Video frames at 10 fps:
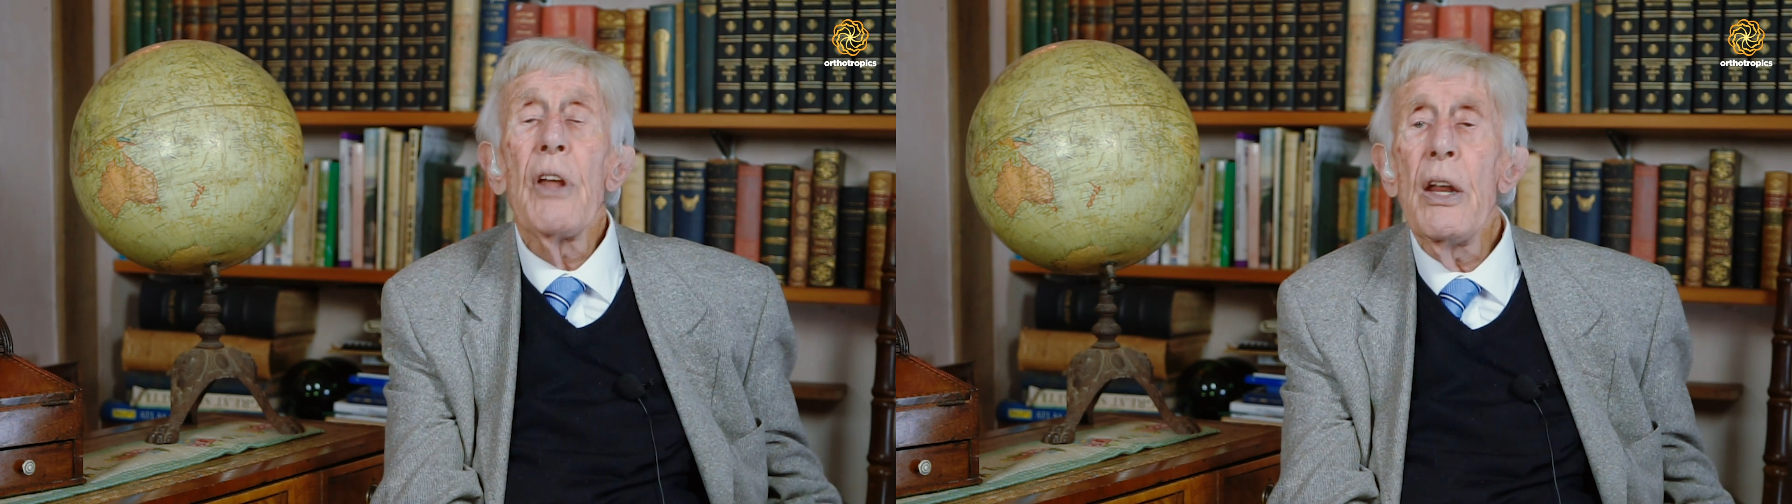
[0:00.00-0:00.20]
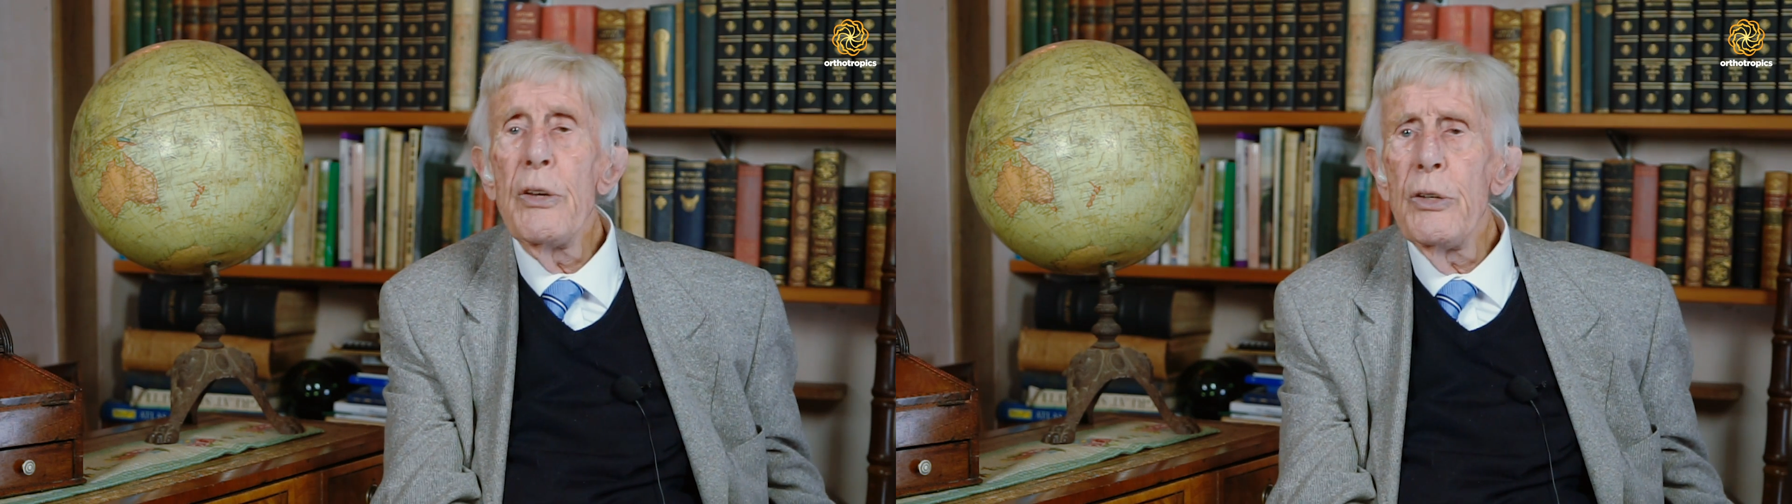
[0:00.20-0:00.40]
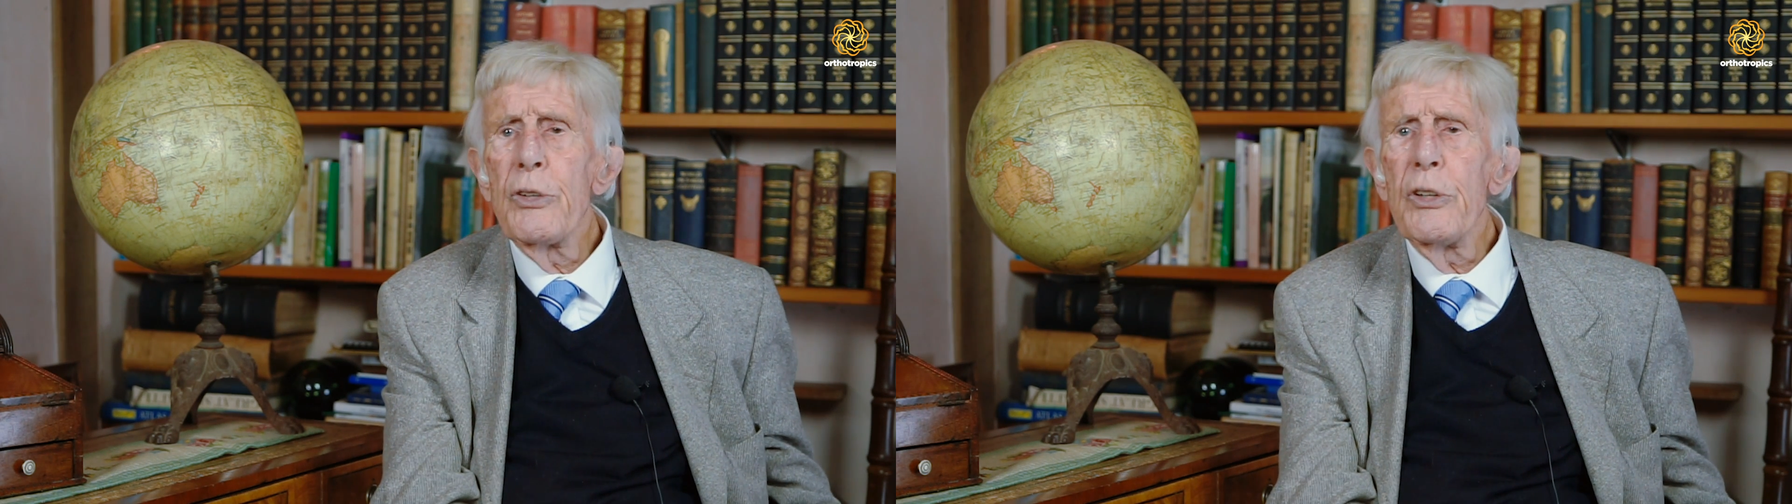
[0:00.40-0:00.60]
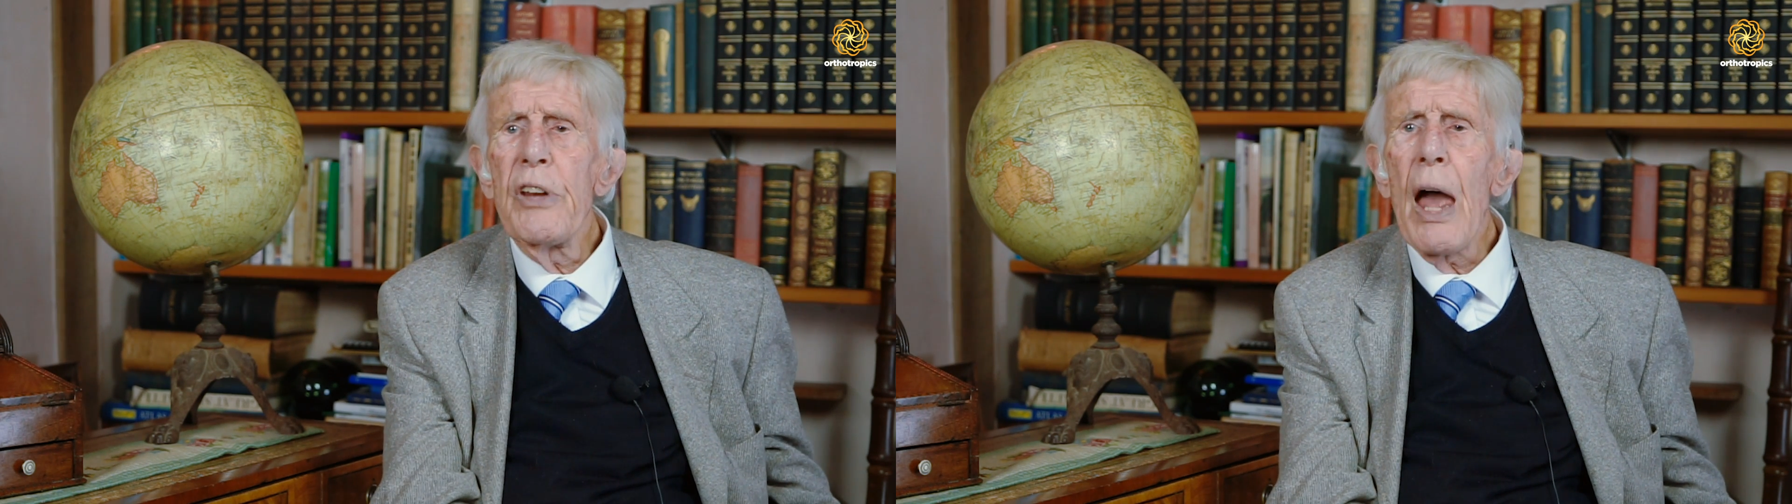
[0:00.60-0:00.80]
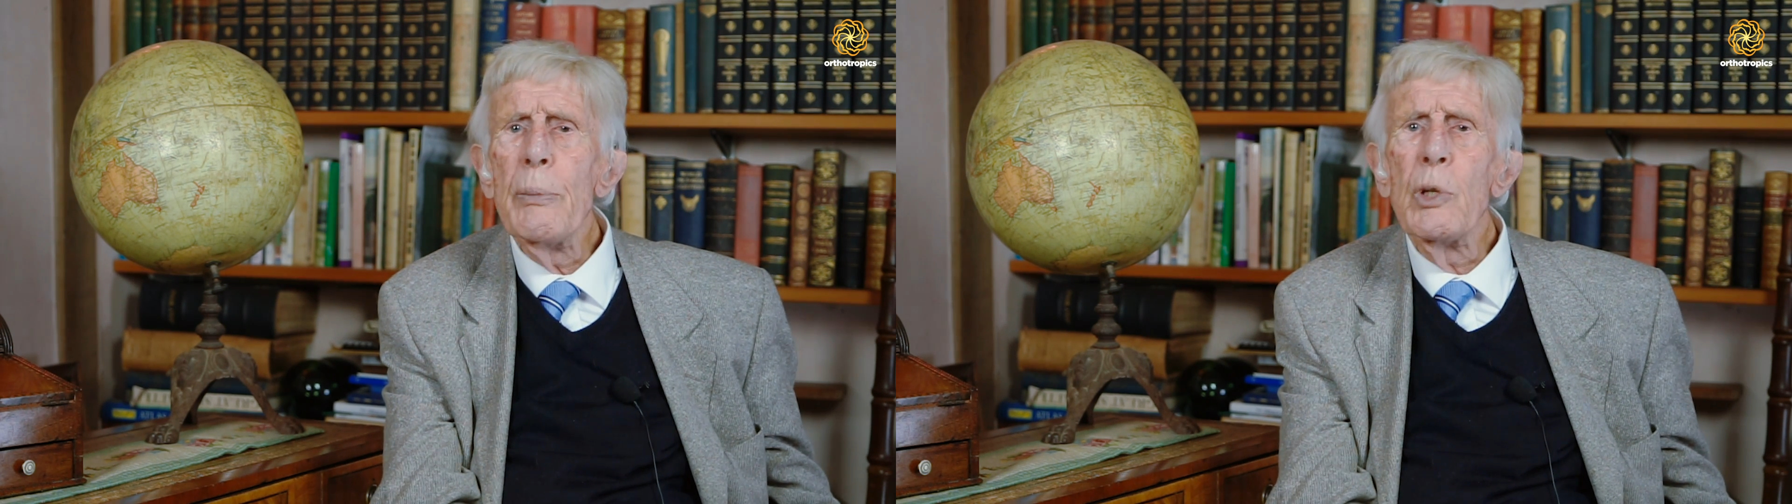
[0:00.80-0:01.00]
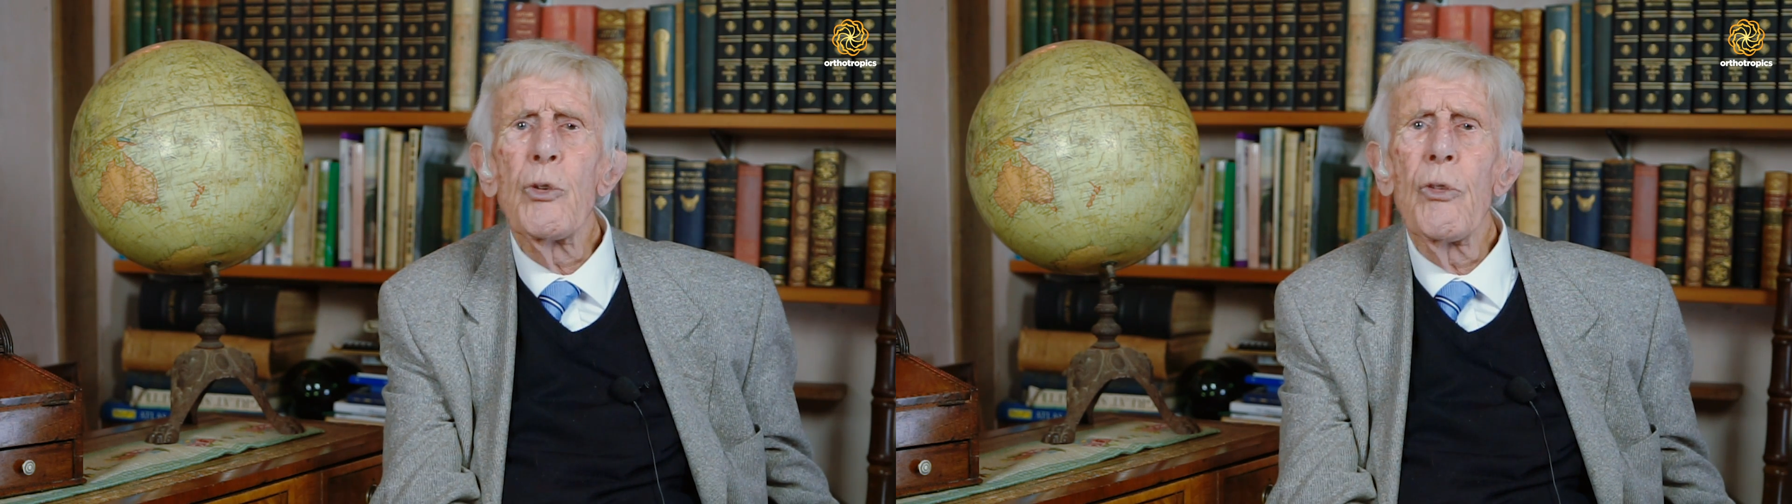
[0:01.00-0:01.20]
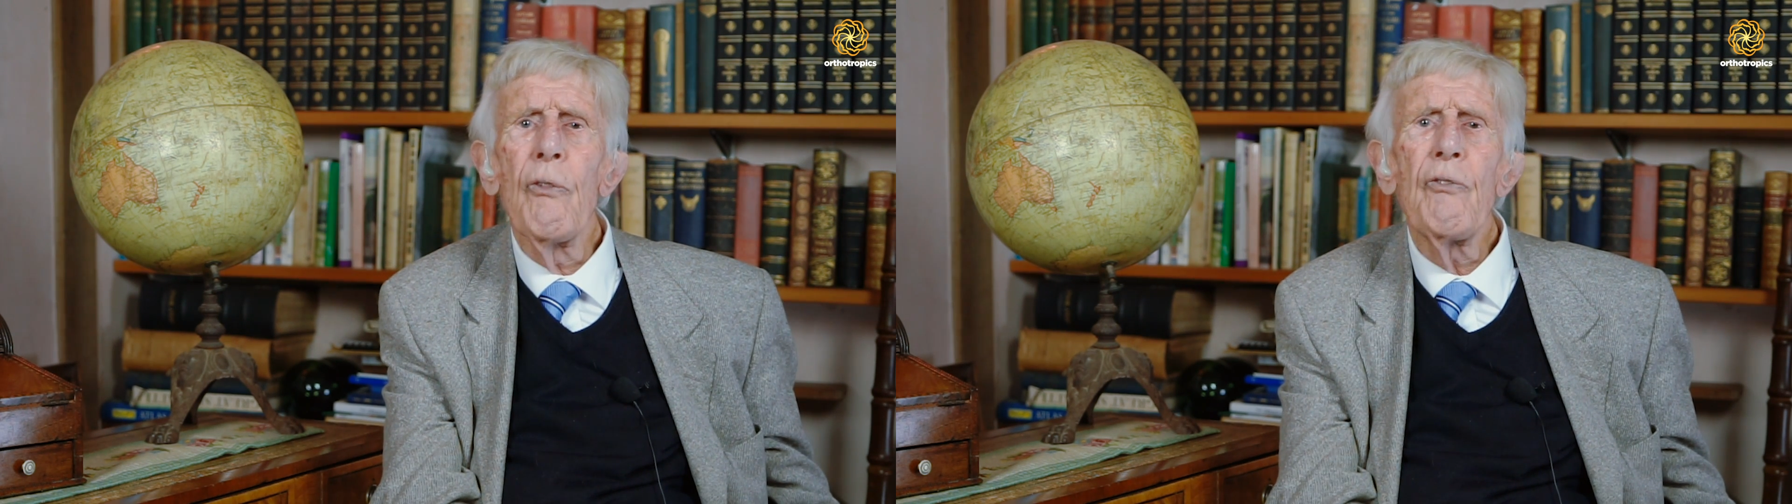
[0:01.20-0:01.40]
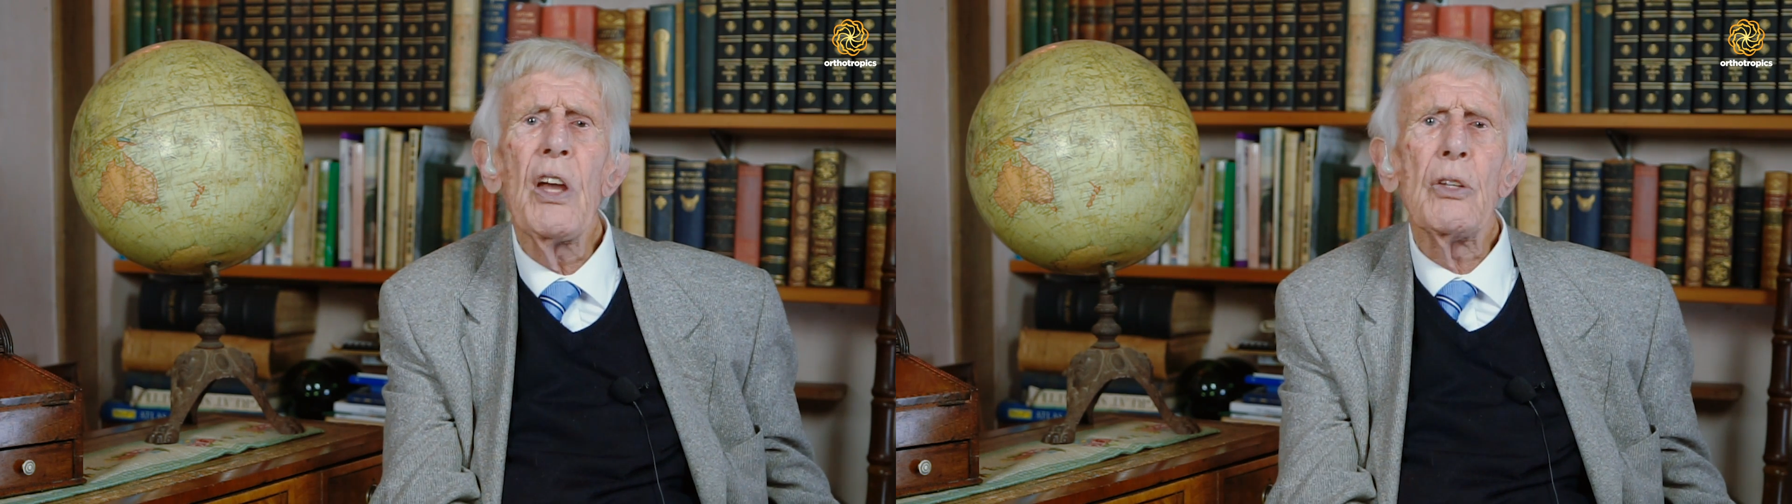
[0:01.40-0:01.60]
tended to damage the
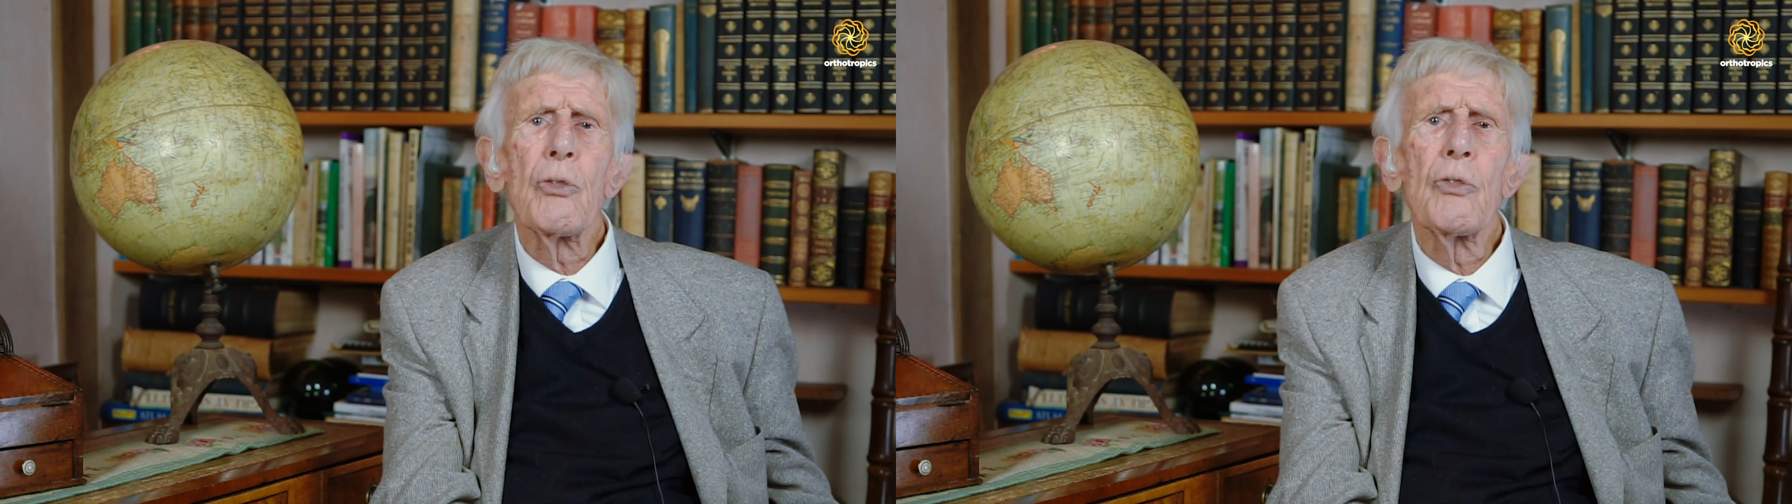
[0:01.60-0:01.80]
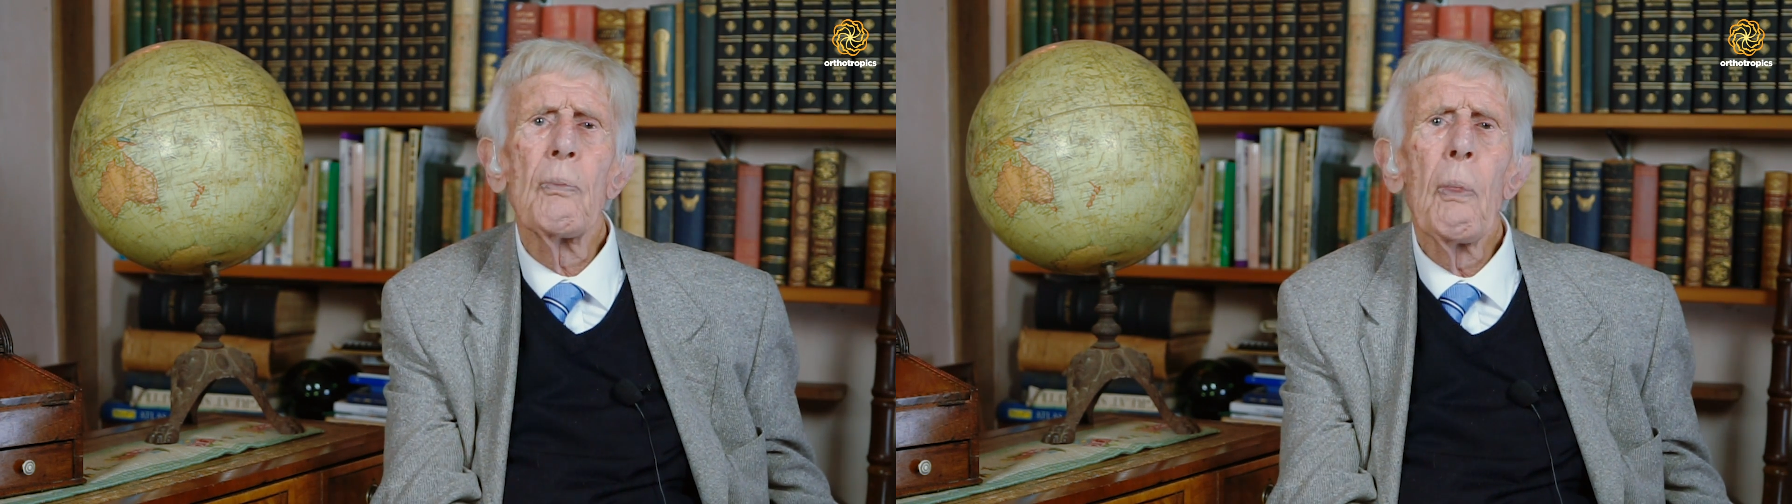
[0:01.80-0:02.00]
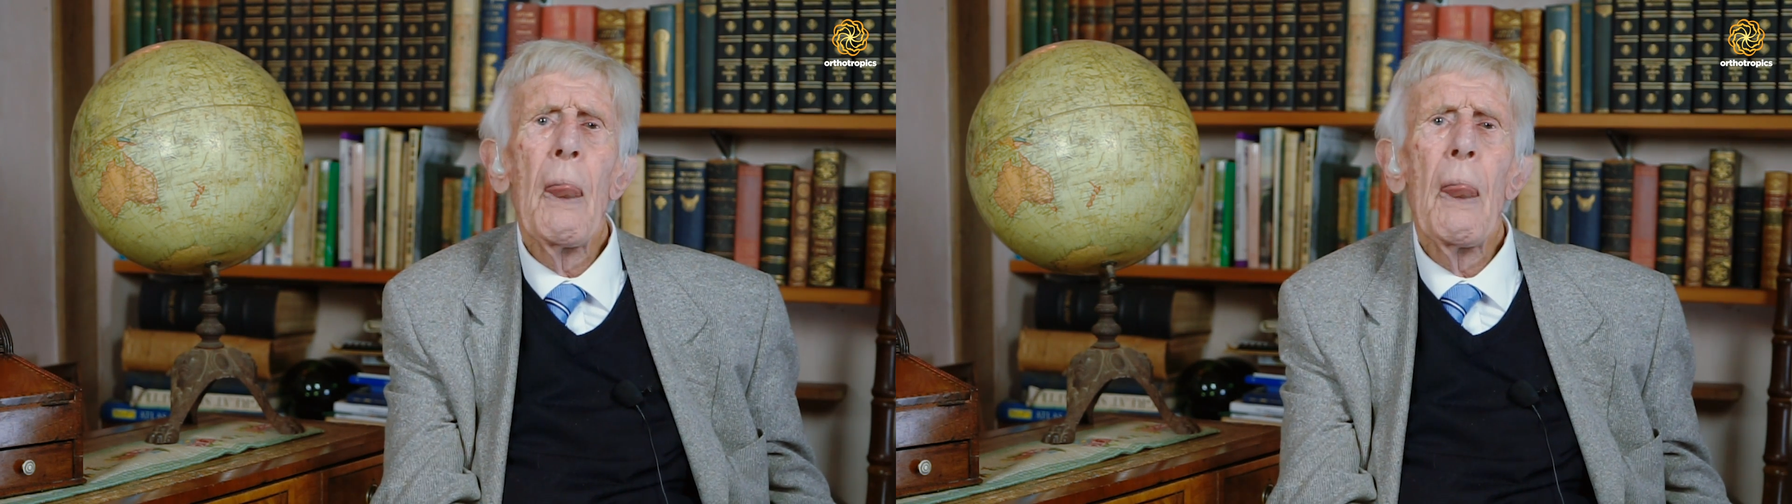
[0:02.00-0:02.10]
face.